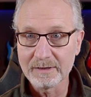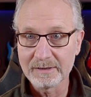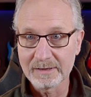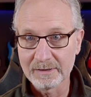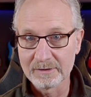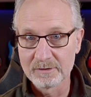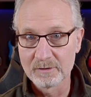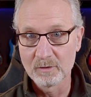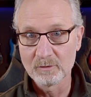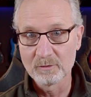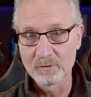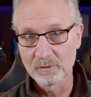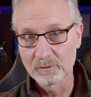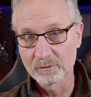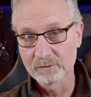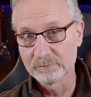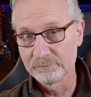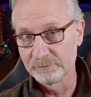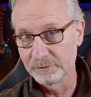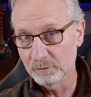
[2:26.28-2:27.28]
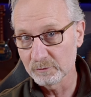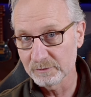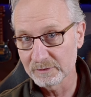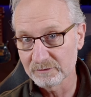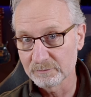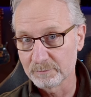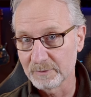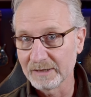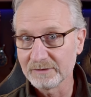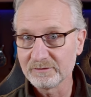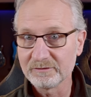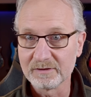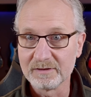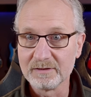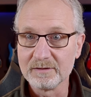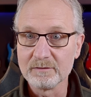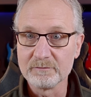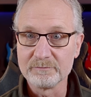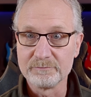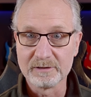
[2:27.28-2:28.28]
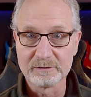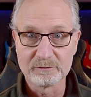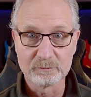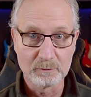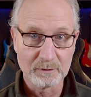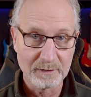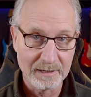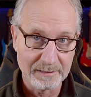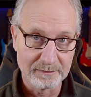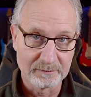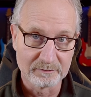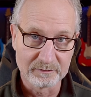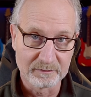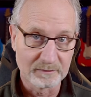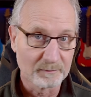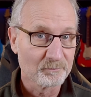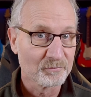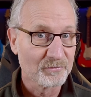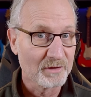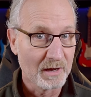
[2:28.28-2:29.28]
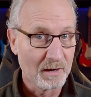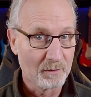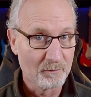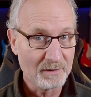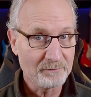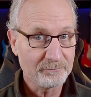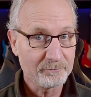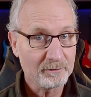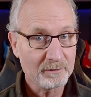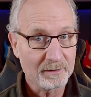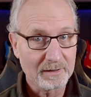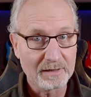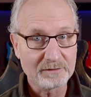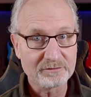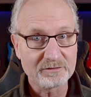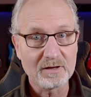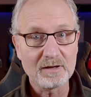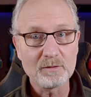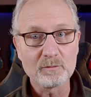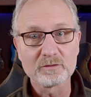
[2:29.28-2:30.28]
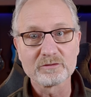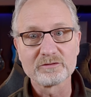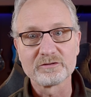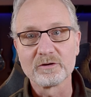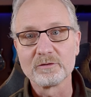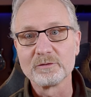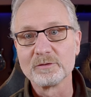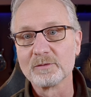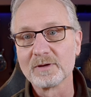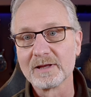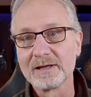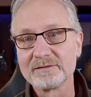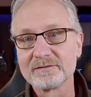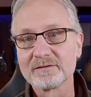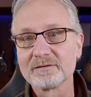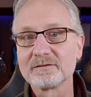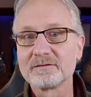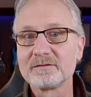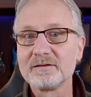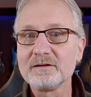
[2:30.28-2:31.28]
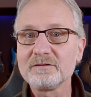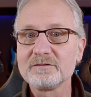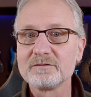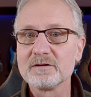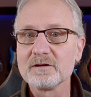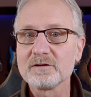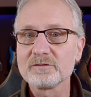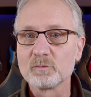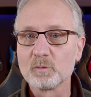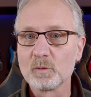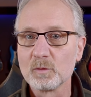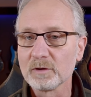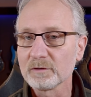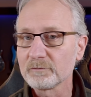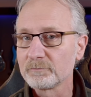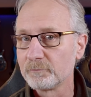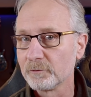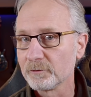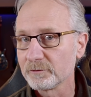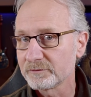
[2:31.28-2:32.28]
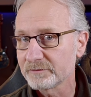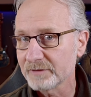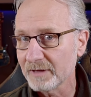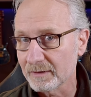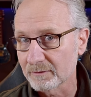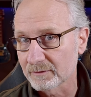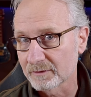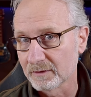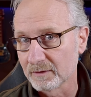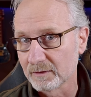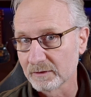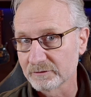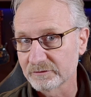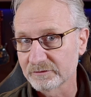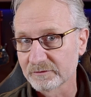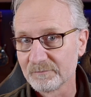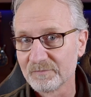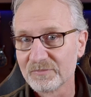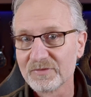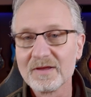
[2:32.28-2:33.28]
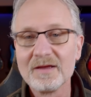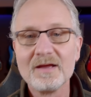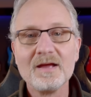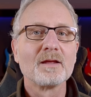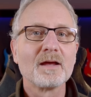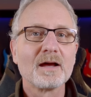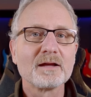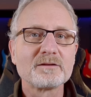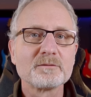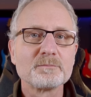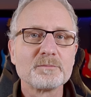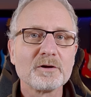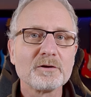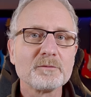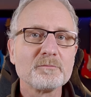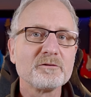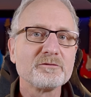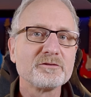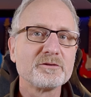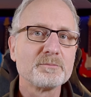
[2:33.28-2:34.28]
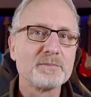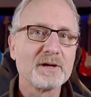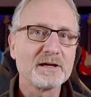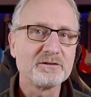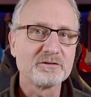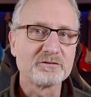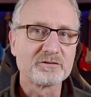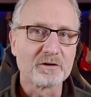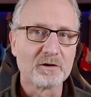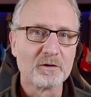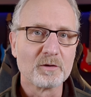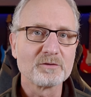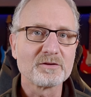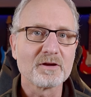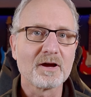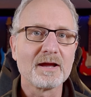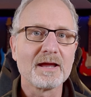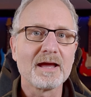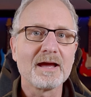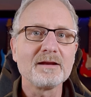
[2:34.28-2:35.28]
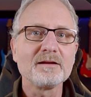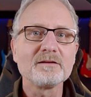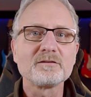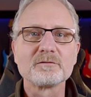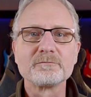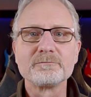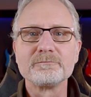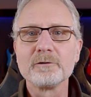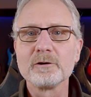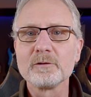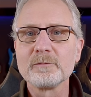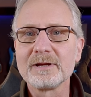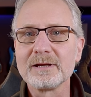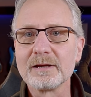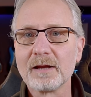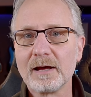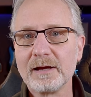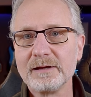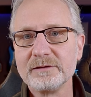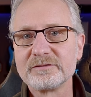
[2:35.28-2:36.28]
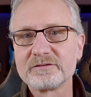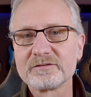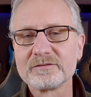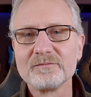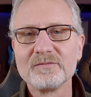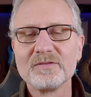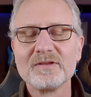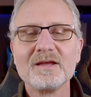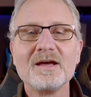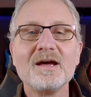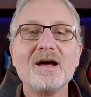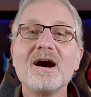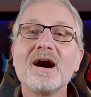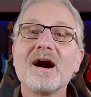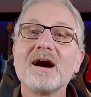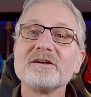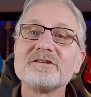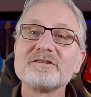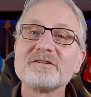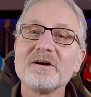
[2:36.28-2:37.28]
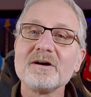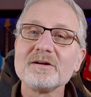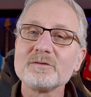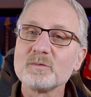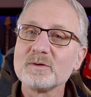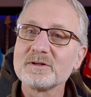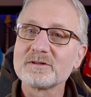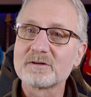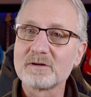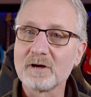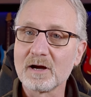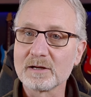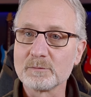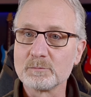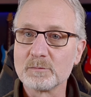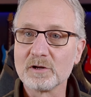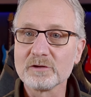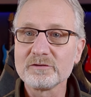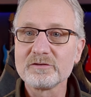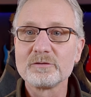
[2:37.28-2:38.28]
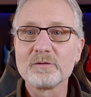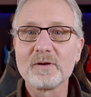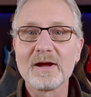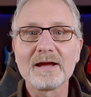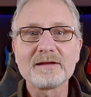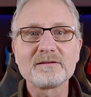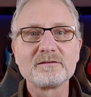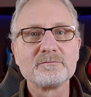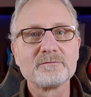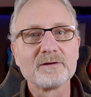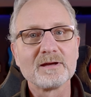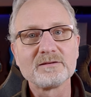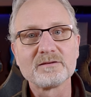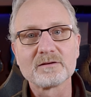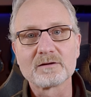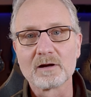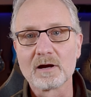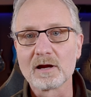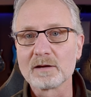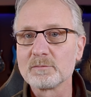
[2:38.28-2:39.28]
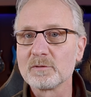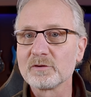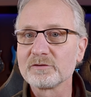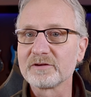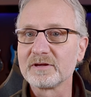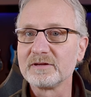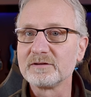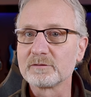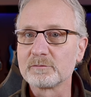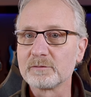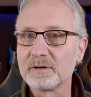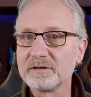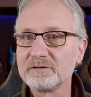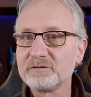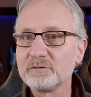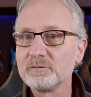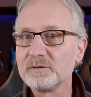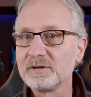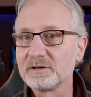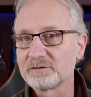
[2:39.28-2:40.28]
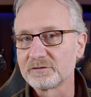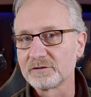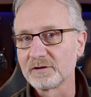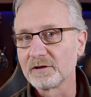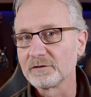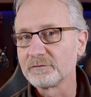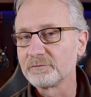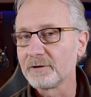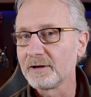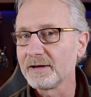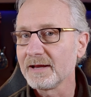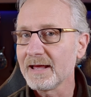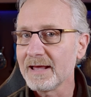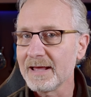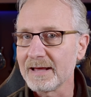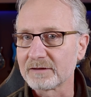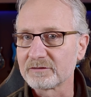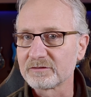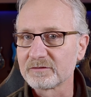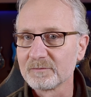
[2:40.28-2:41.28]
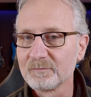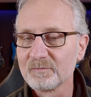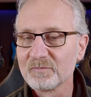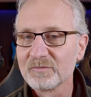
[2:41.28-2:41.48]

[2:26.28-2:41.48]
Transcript: can no longer view this badge in the visual editor. However, as I will show you later, this does work for tile cards. At the bottom of the badges code I added the following lines. I start with CardMod to activate the CardMod integration we installed via HACS.